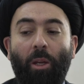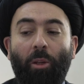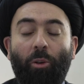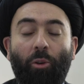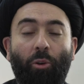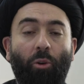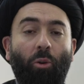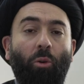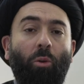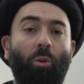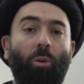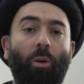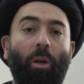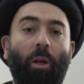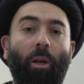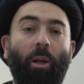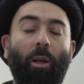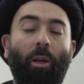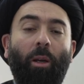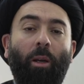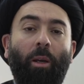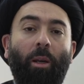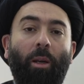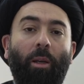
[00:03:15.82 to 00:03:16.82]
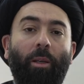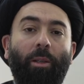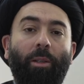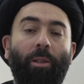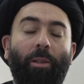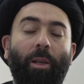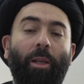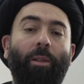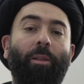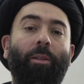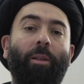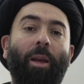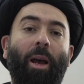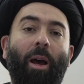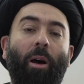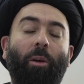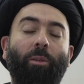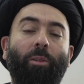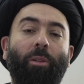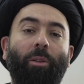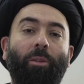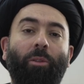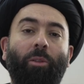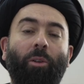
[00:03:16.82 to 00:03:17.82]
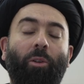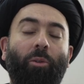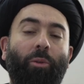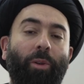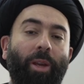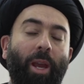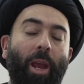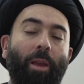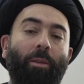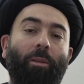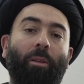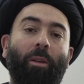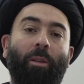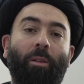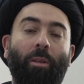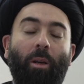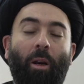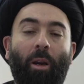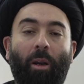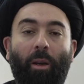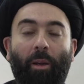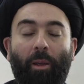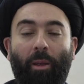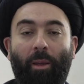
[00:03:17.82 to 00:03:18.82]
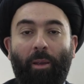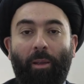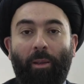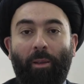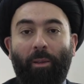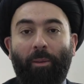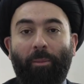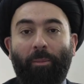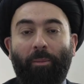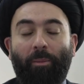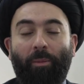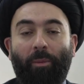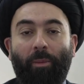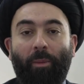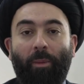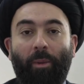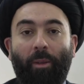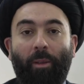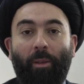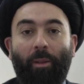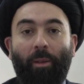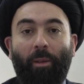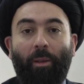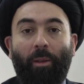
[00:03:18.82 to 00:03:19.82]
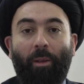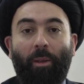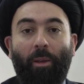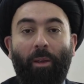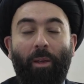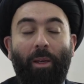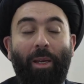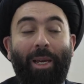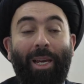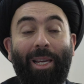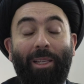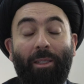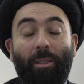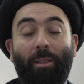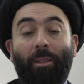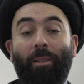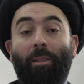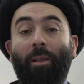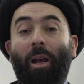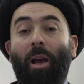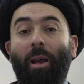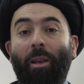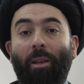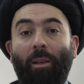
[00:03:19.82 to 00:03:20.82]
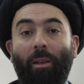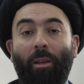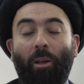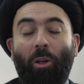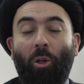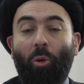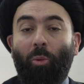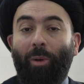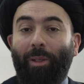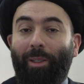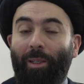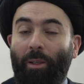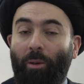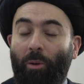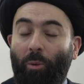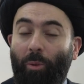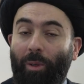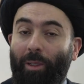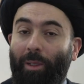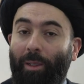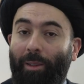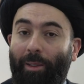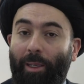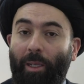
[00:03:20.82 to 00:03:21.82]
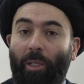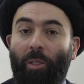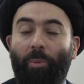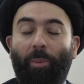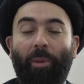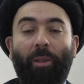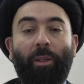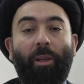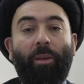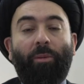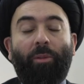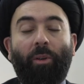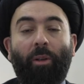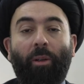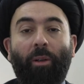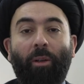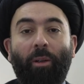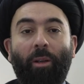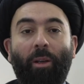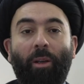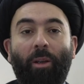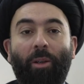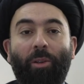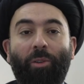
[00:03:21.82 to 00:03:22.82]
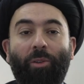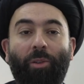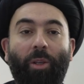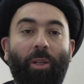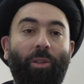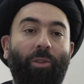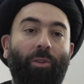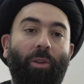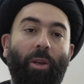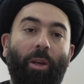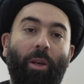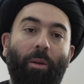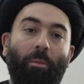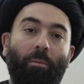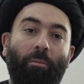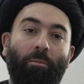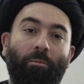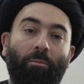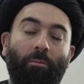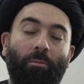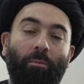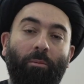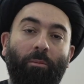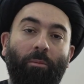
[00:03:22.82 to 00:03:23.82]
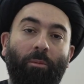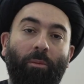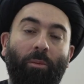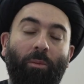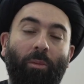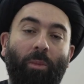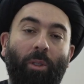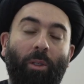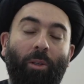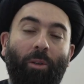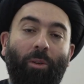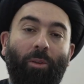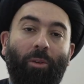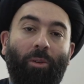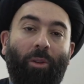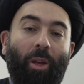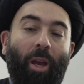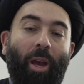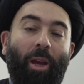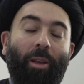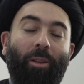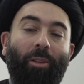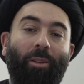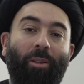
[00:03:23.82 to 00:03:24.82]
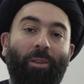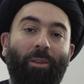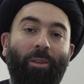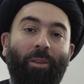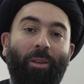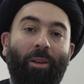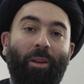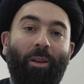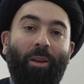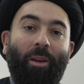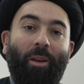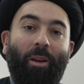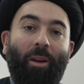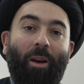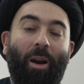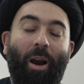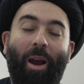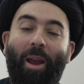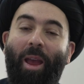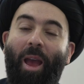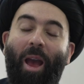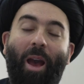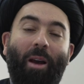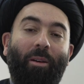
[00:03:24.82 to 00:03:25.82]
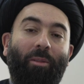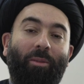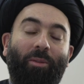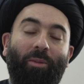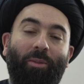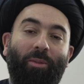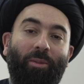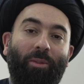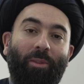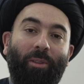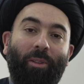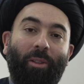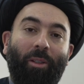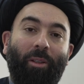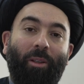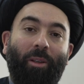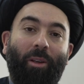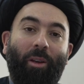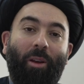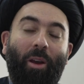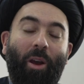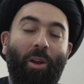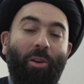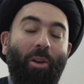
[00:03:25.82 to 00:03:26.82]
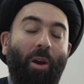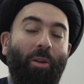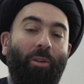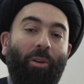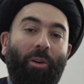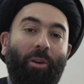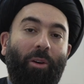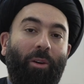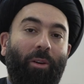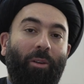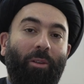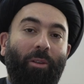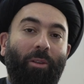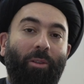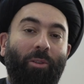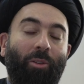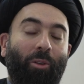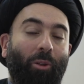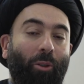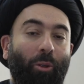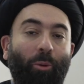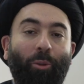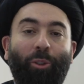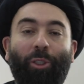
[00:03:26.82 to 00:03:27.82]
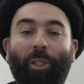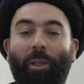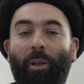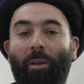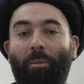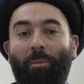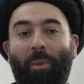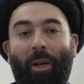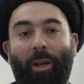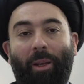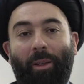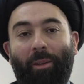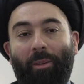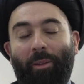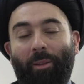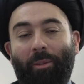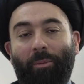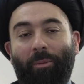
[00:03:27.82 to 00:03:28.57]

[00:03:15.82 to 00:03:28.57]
Nuh sets out to create this ark. His son, who, would, who was a disbeliever, says to him that I have another solution in mind.